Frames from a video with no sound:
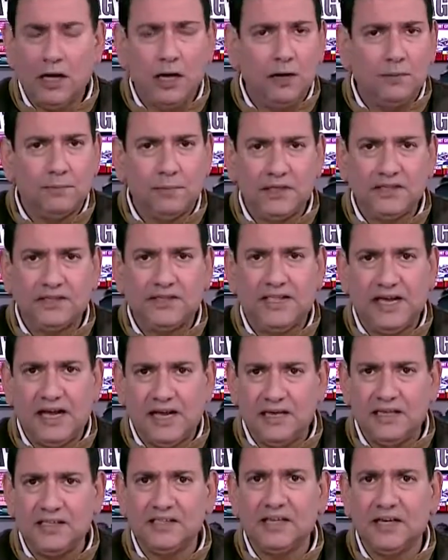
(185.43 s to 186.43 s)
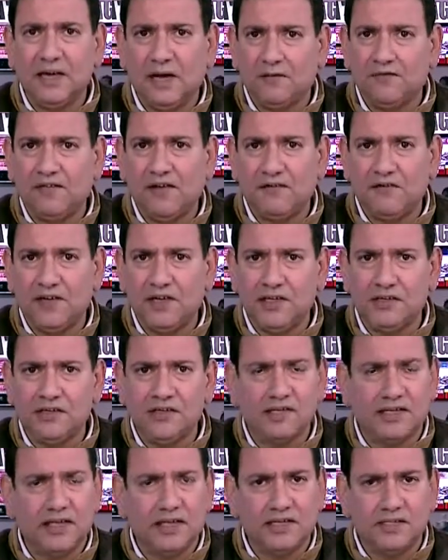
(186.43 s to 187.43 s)
But there is enough evidence
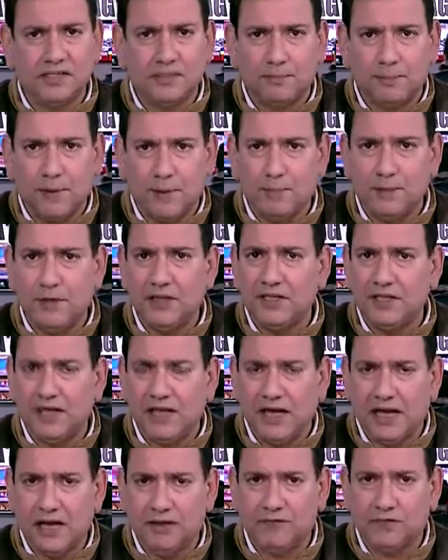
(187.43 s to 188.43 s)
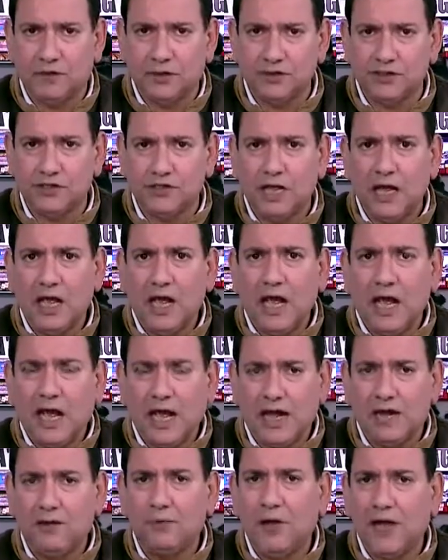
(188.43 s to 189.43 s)
against people in the Air Force,
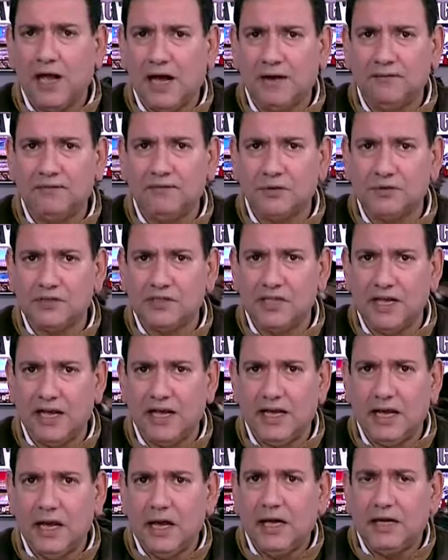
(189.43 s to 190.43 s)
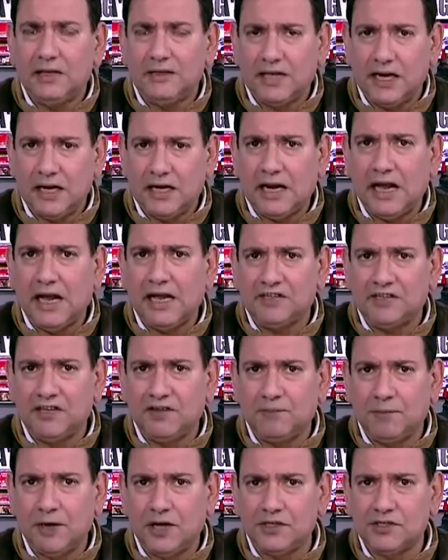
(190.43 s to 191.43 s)
and we have to say that Air Chief
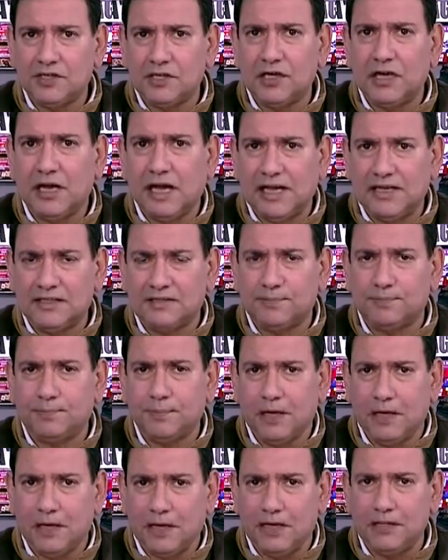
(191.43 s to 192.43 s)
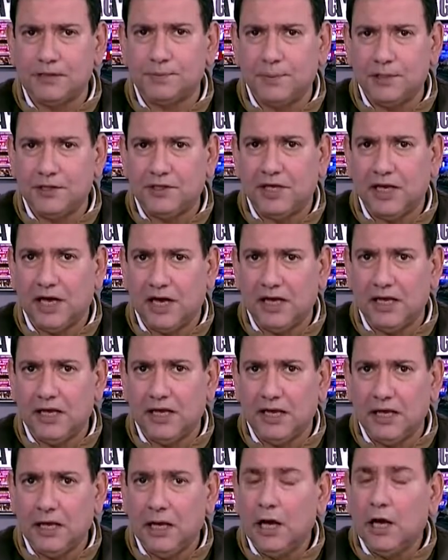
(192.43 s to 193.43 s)
Marshal SP Tyagi
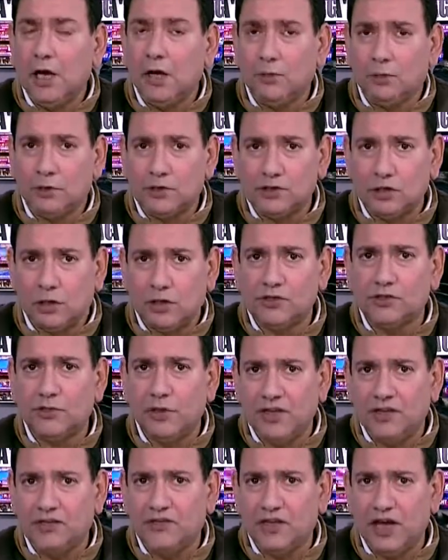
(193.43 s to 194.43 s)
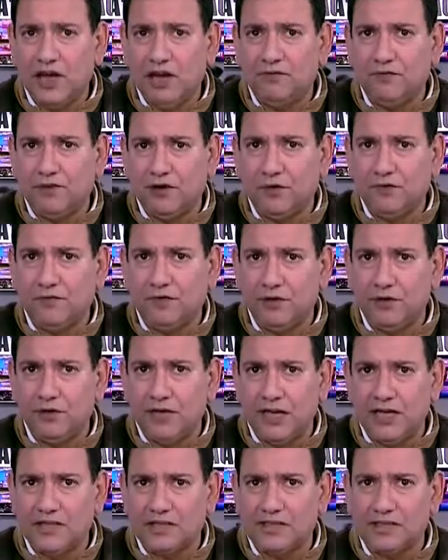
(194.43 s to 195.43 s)
was also in jail for a few
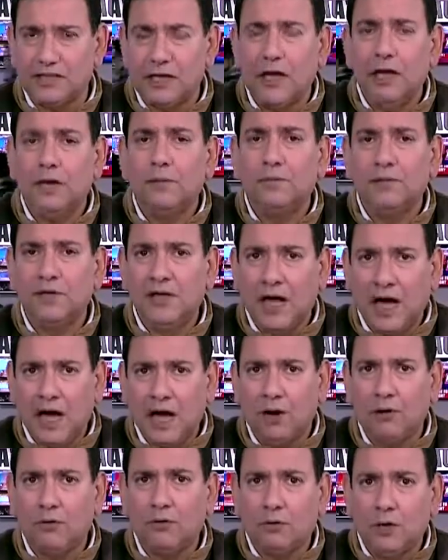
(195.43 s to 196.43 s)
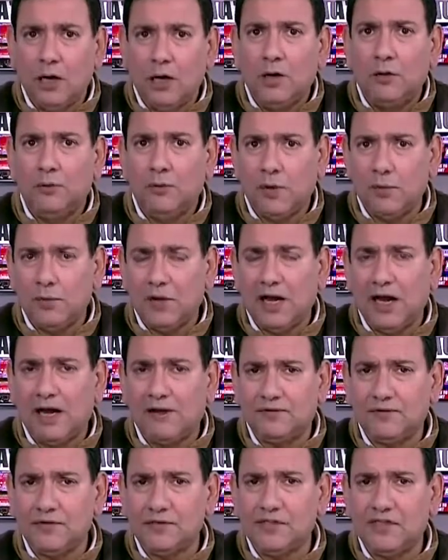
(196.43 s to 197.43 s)
days. Now, we will have
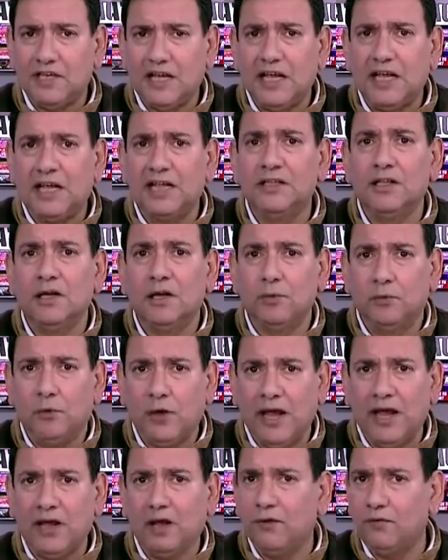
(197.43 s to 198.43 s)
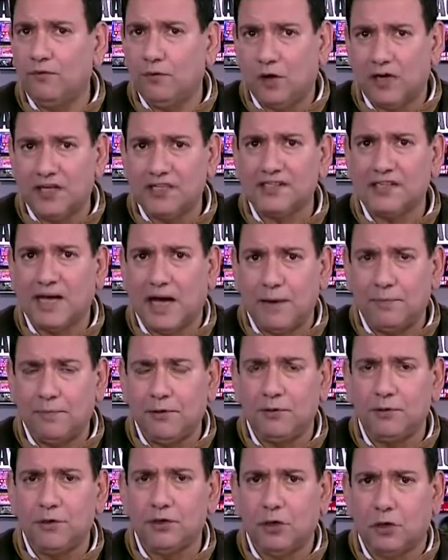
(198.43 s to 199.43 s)
to see in the wake of what has happened
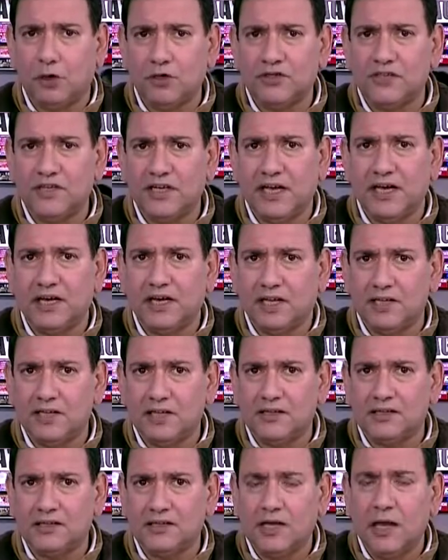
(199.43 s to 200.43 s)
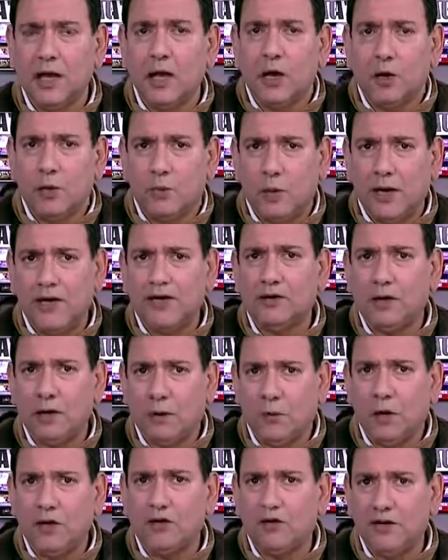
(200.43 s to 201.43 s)
with Orsi and others,
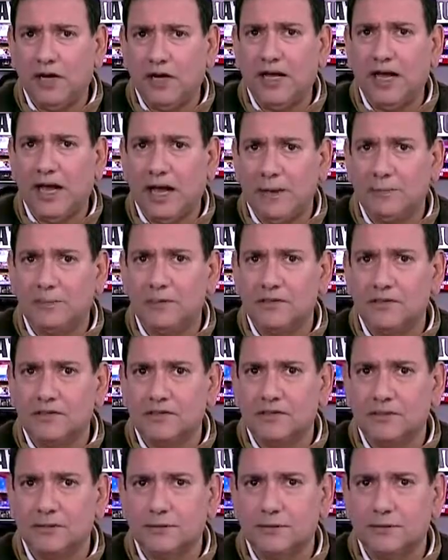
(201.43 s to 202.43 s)
what really happens.